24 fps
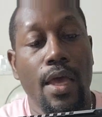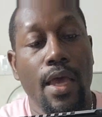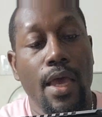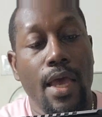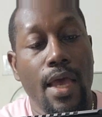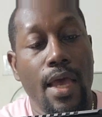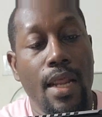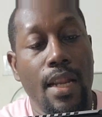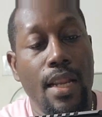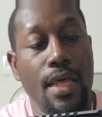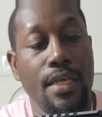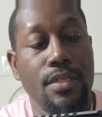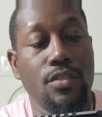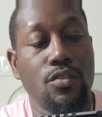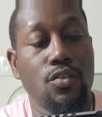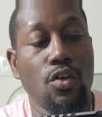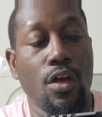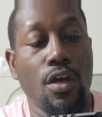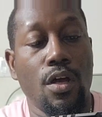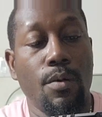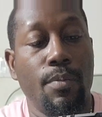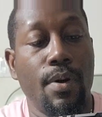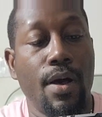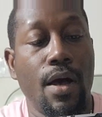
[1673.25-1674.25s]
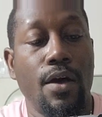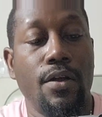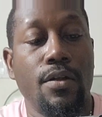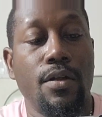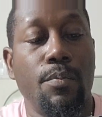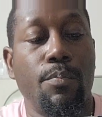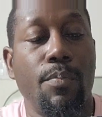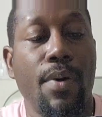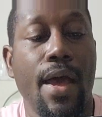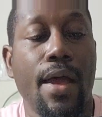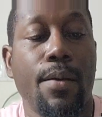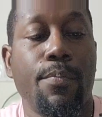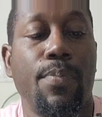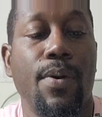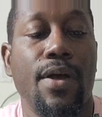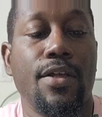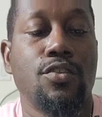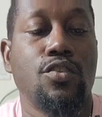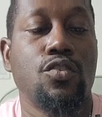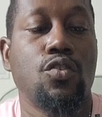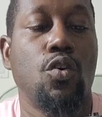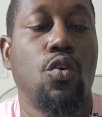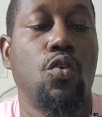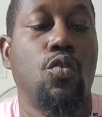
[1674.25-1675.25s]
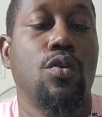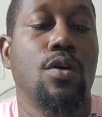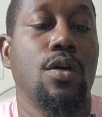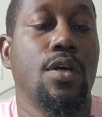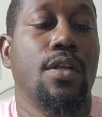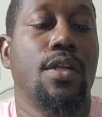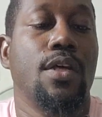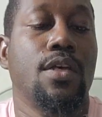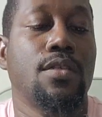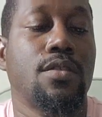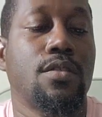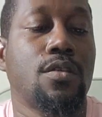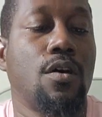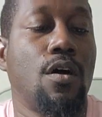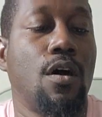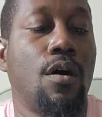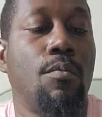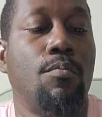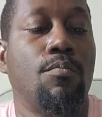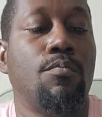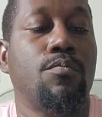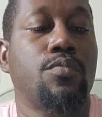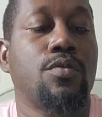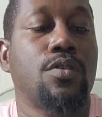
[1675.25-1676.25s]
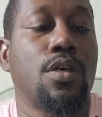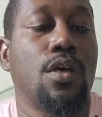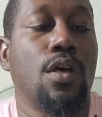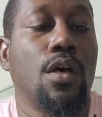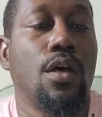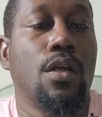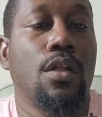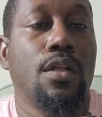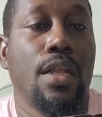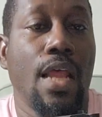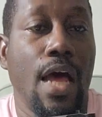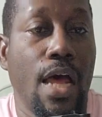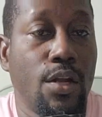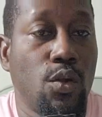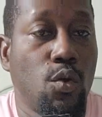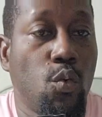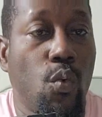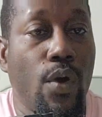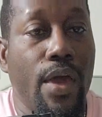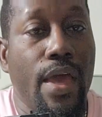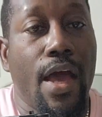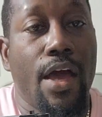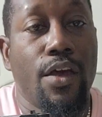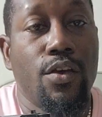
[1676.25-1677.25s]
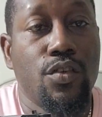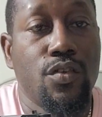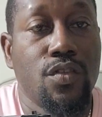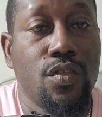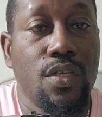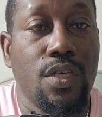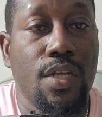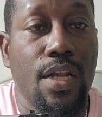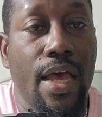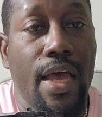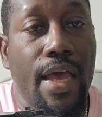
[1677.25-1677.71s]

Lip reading: And let's talk about the backpack. So this comes not the way how you see it.